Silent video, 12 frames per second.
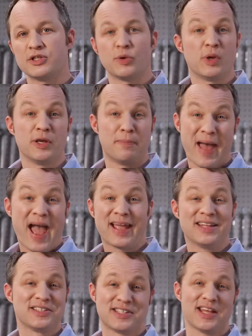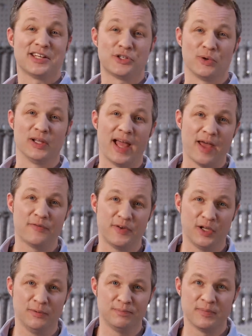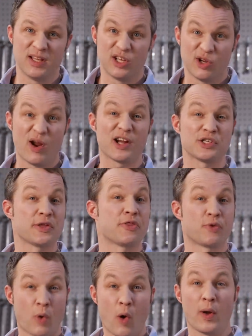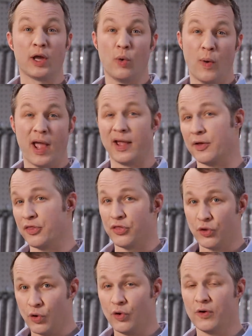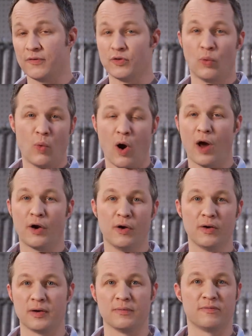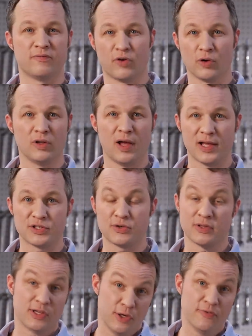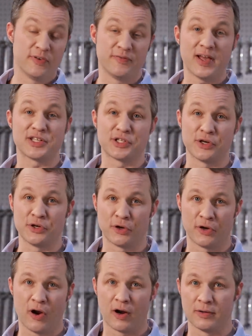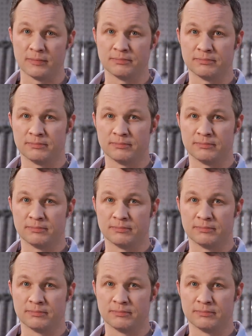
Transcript: So when you bag it and send it to a landfill, you're actually throwing away a third of the water and fertilizer that you've invested in your garden.